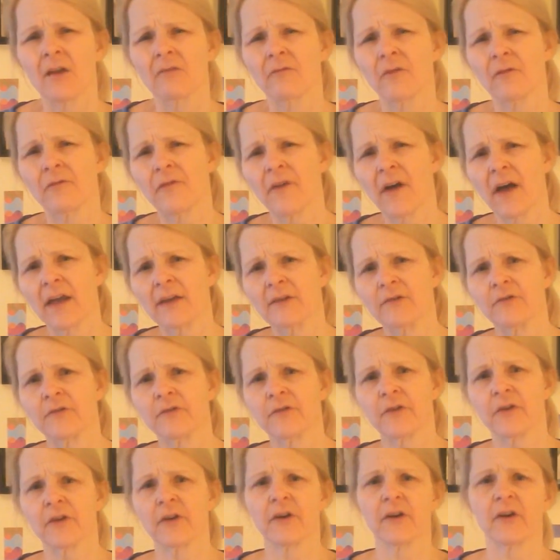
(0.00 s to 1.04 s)
refined
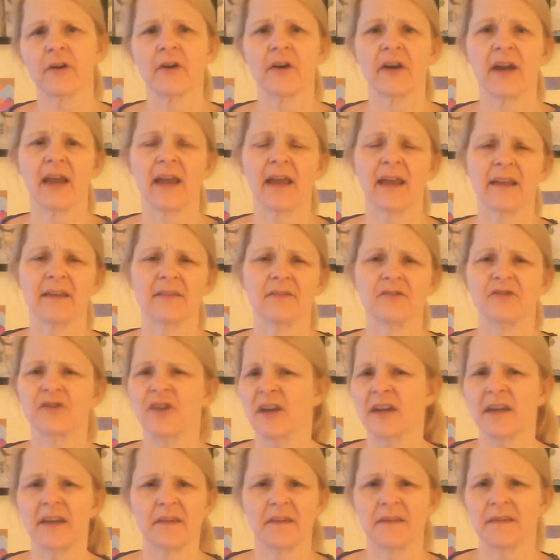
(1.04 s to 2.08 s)
sugar and
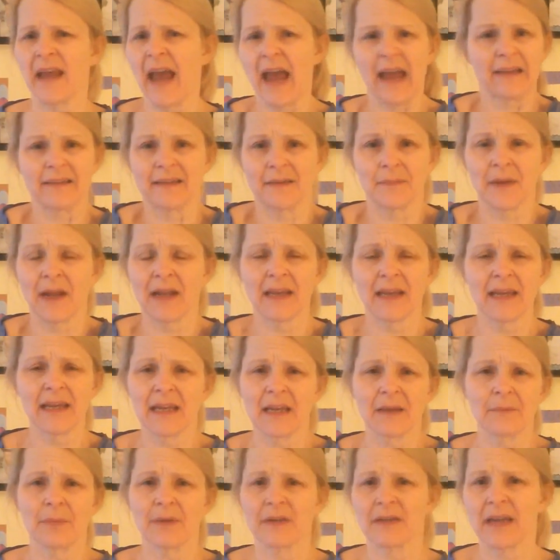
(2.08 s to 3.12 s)
junky snacks. I'm not
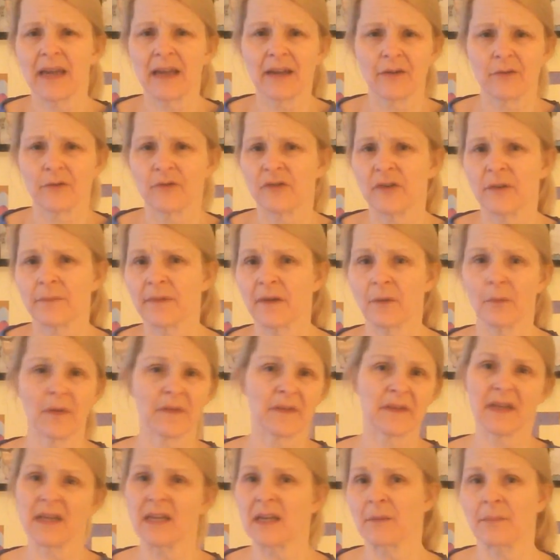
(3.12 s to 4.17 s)
eating potato chips. I
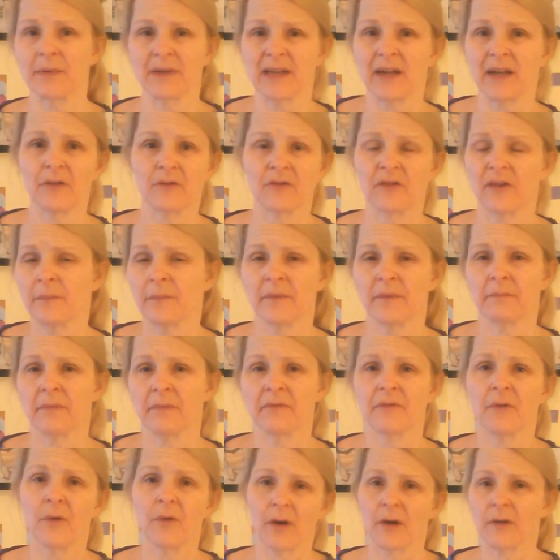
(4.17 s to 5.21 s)
wasn't eating potato chips
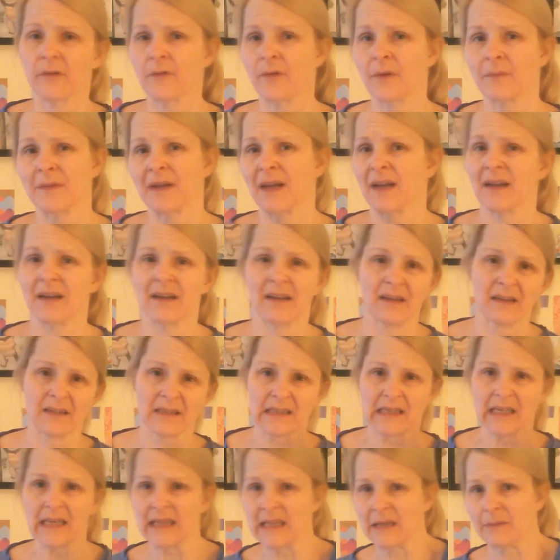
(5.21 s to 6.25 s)
before, so I'm not gonna
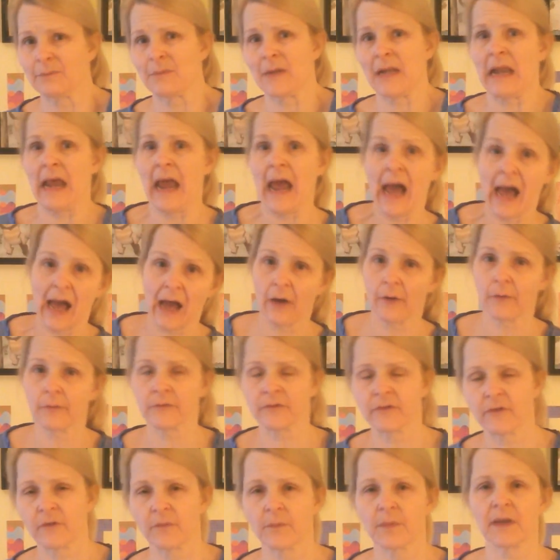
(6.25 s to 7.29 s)
eat them now
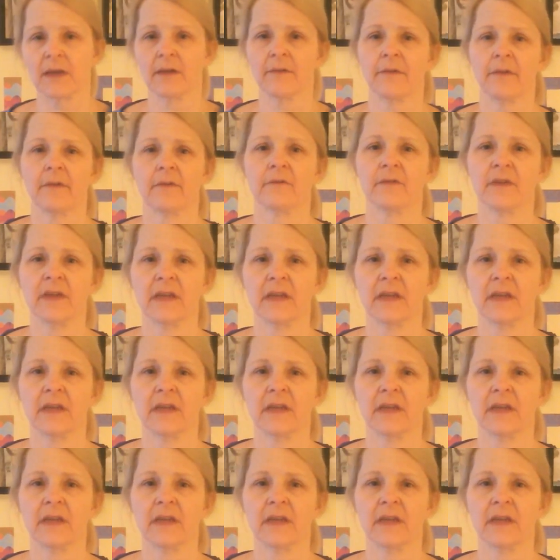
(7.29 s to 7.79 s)
just because they're